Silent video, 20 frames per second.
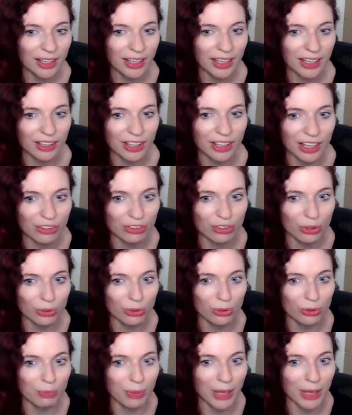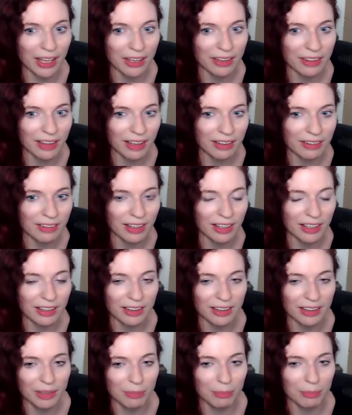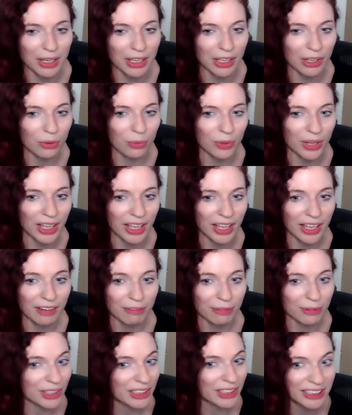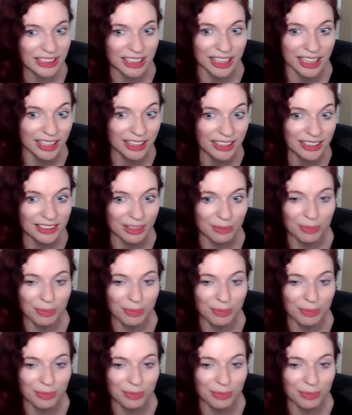and like show you Beth as like the mini queen, for instance.